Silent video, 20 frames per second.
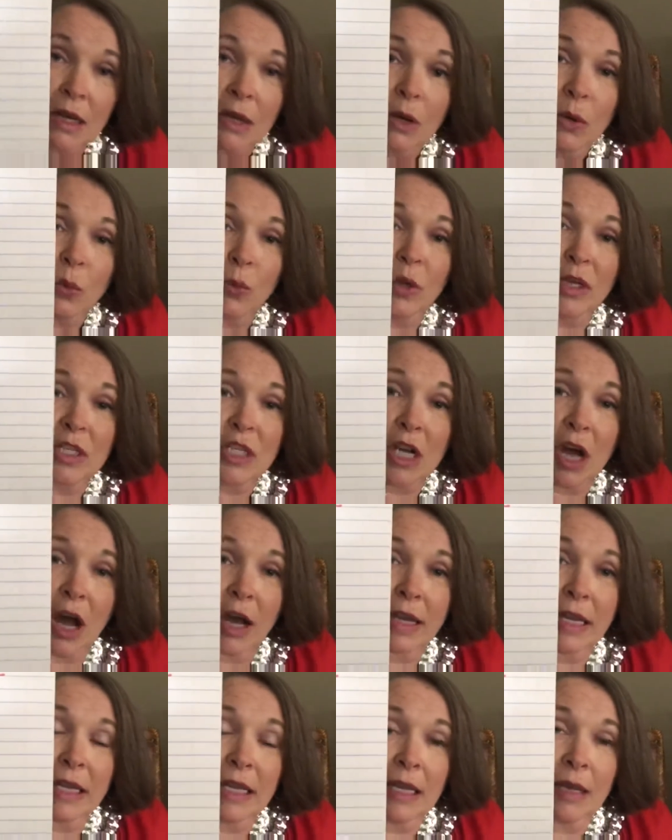we're
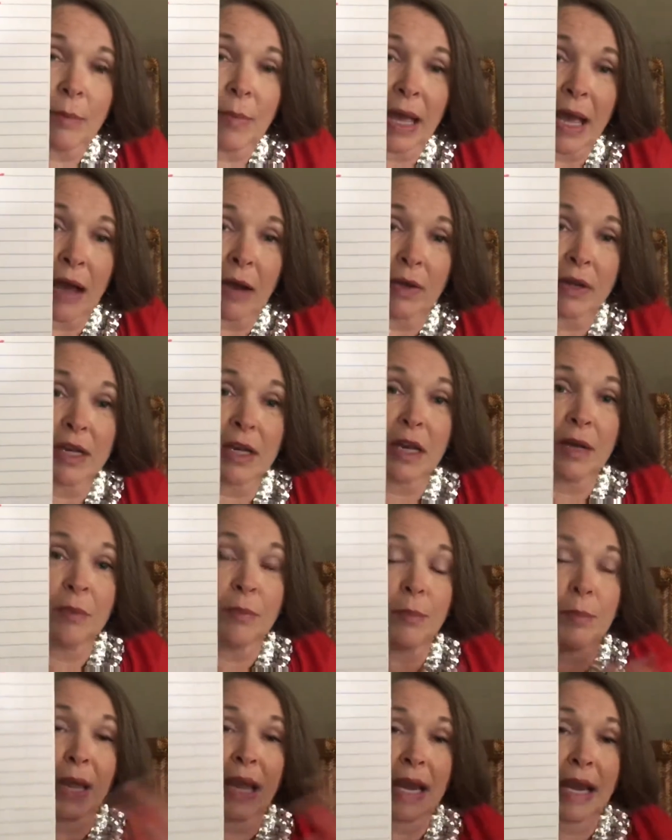talking about
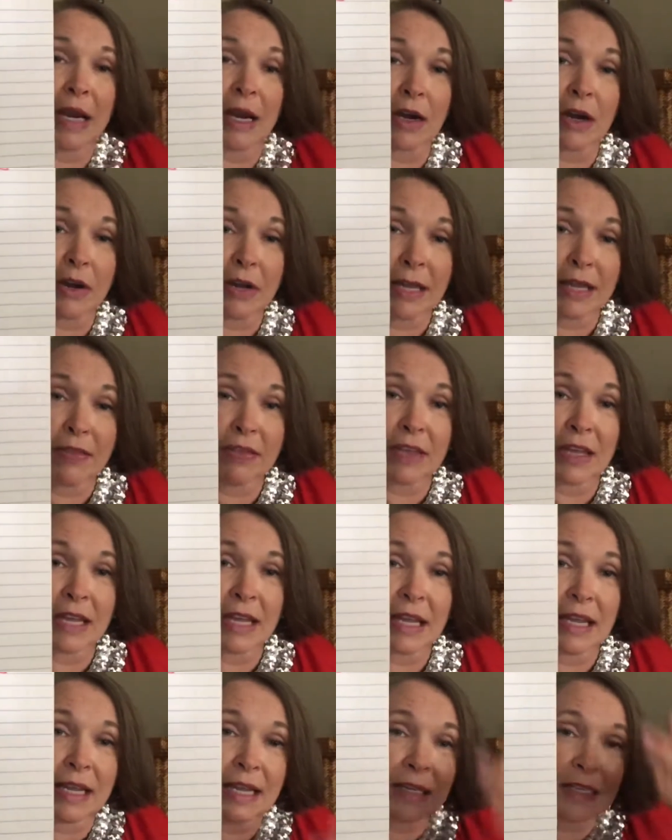comparing
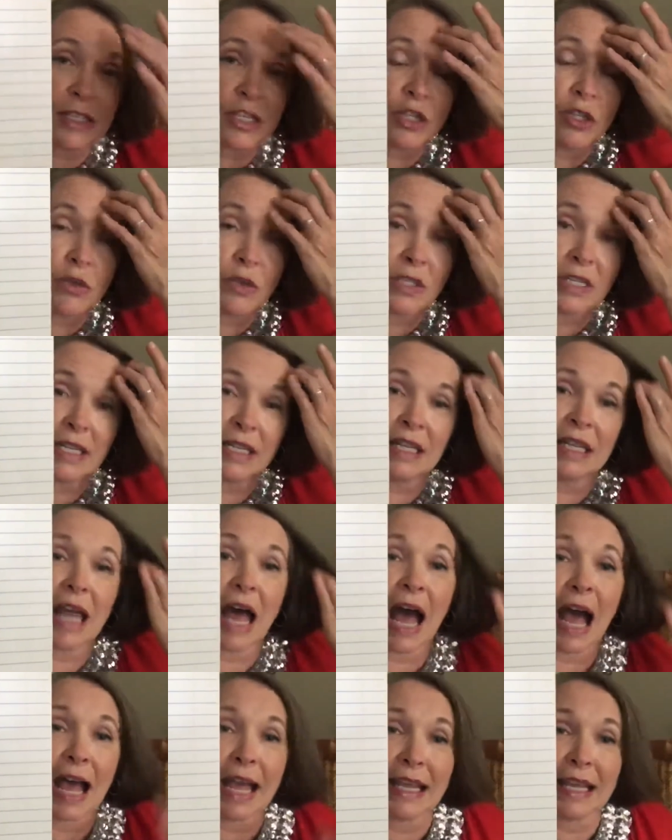things using
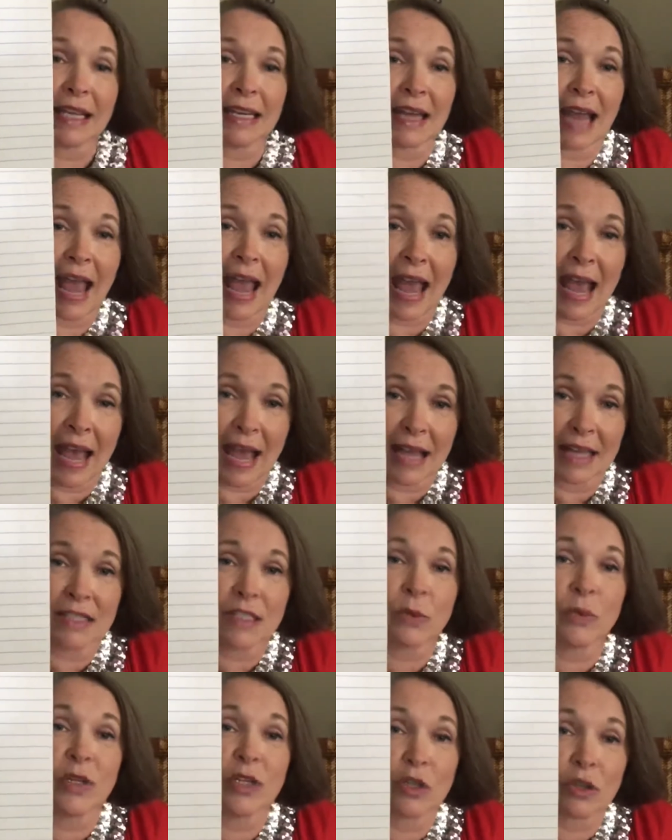like and as,
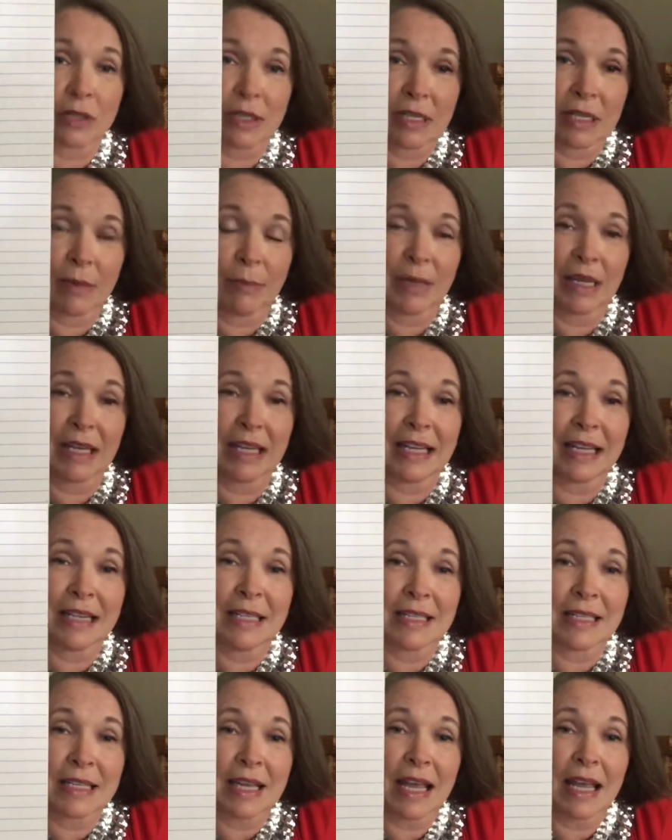which are
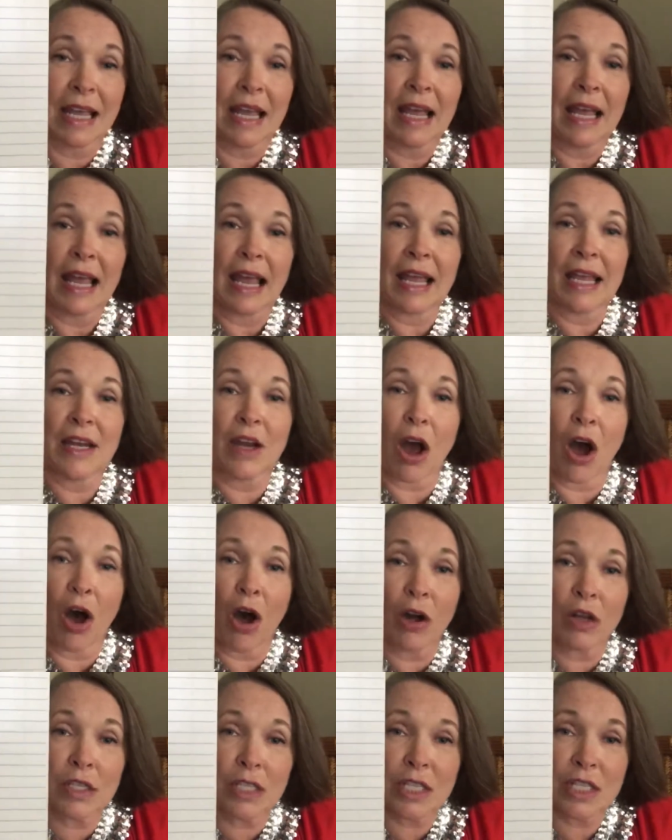similes, and
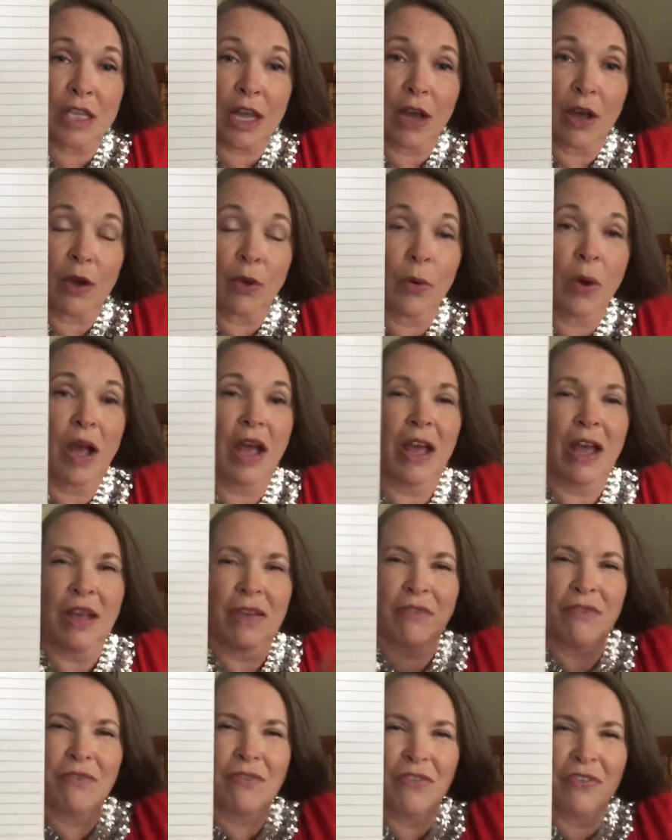also
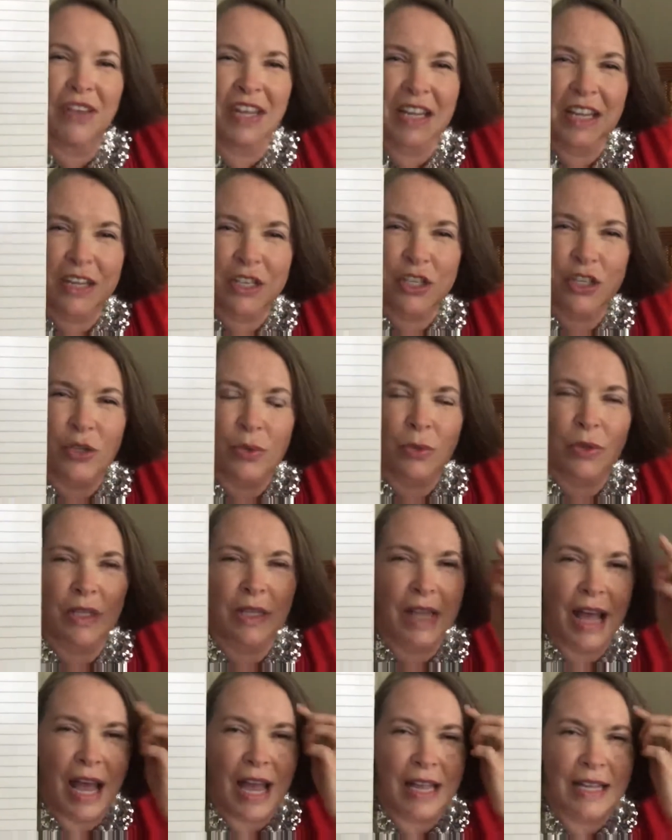
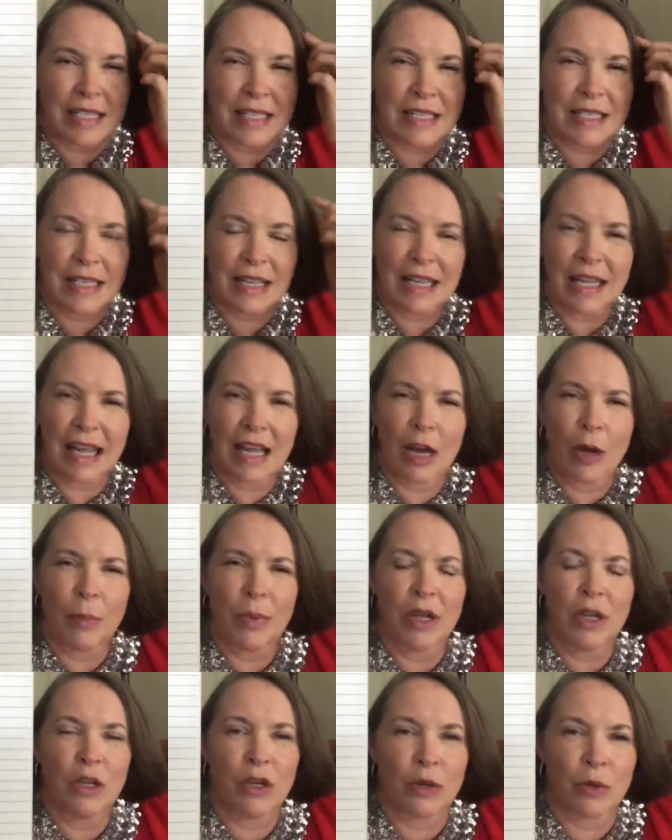visualizing,
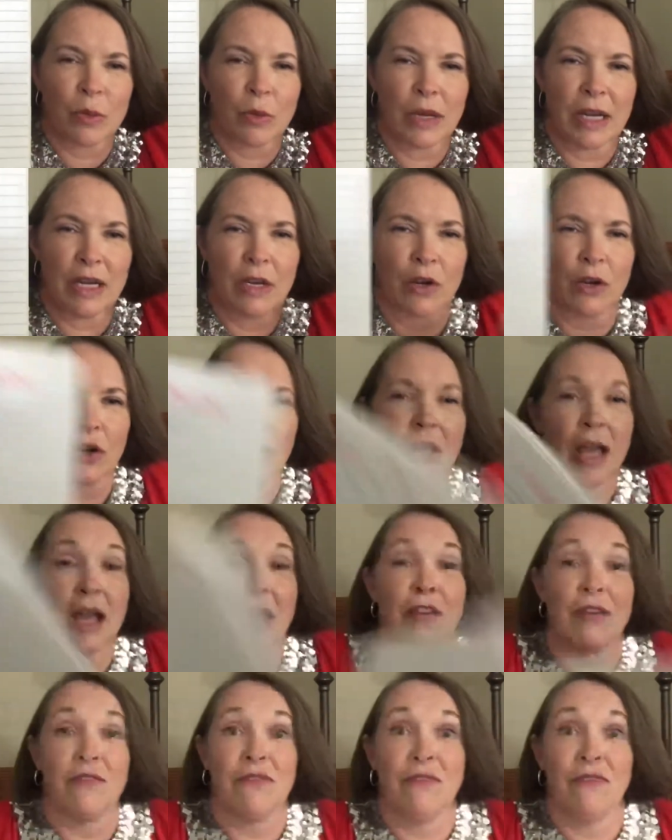helping your reader
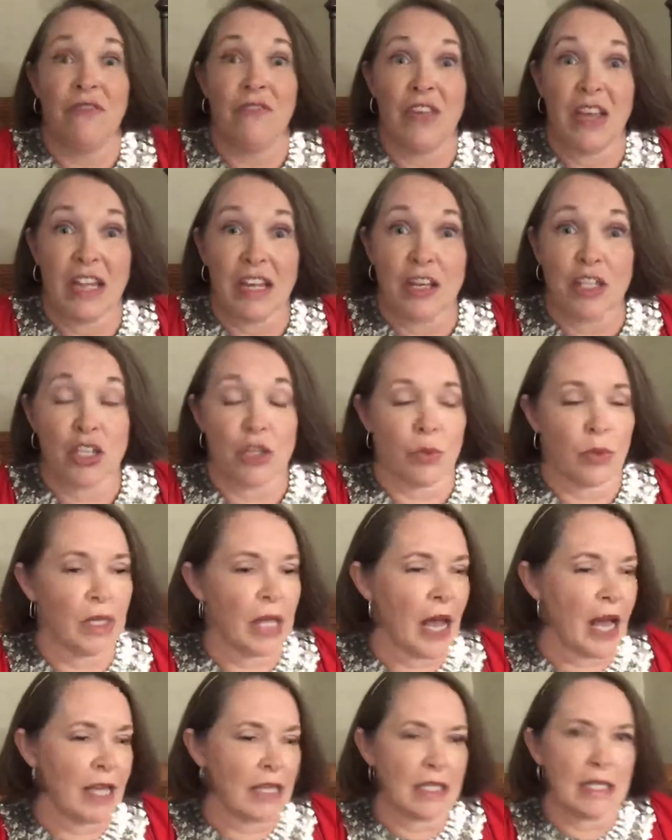
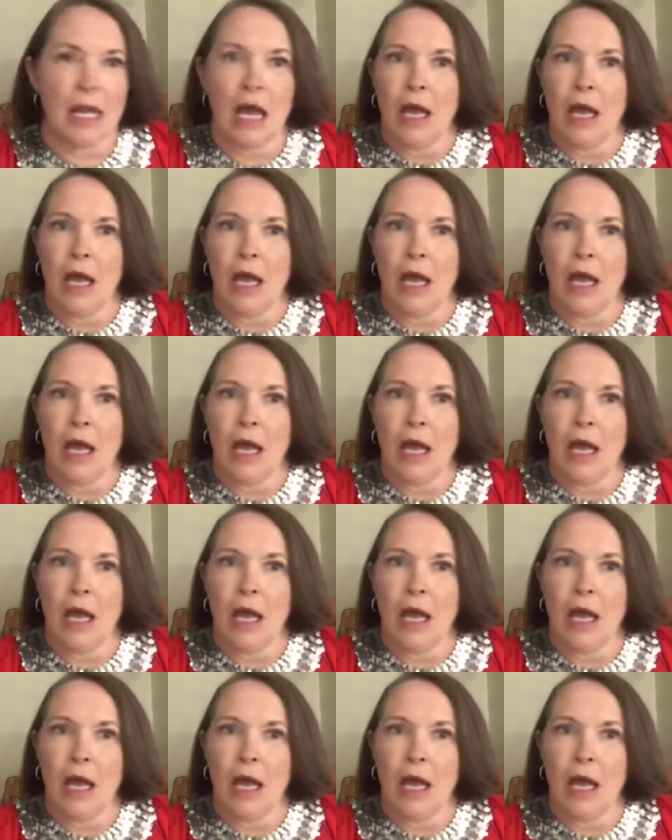visualize.